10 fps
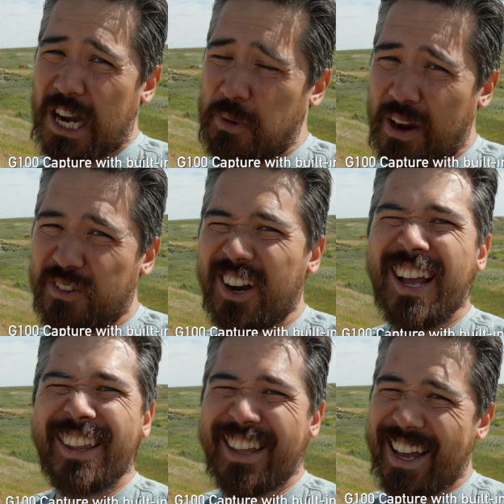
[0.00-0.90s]
However,
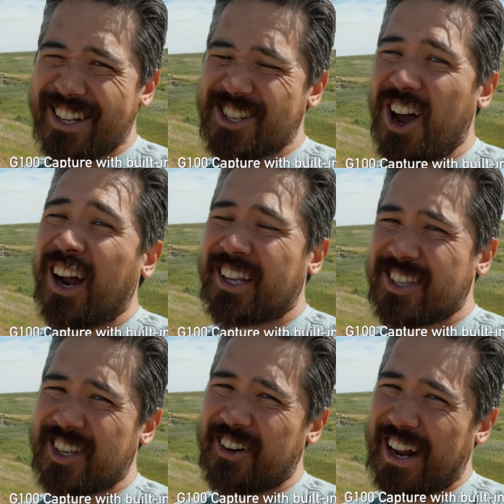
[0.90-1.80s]
that is not
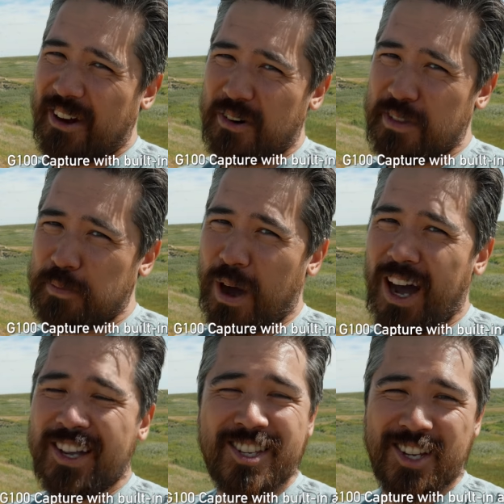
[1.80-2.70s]
considered out of the
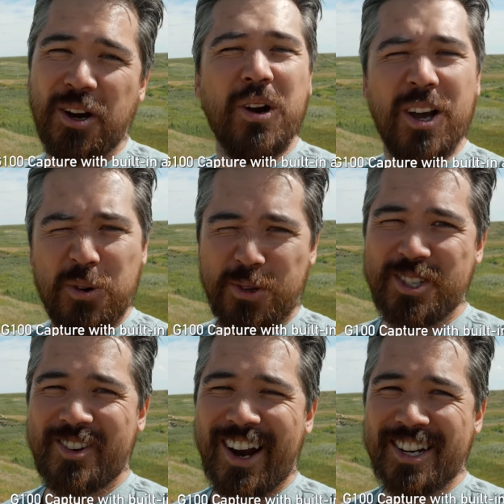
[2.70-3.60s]
box, so we'll
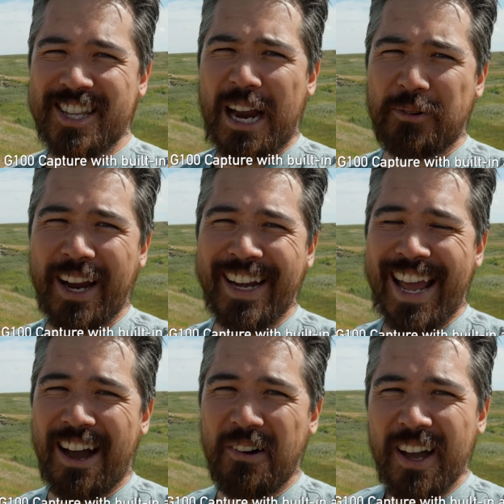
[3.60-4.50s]
scratch that right
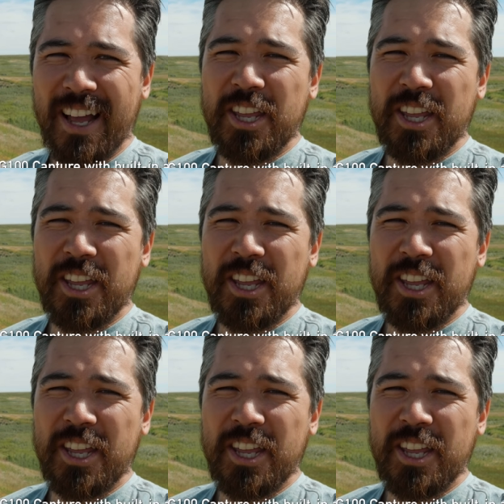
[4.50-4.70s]
now.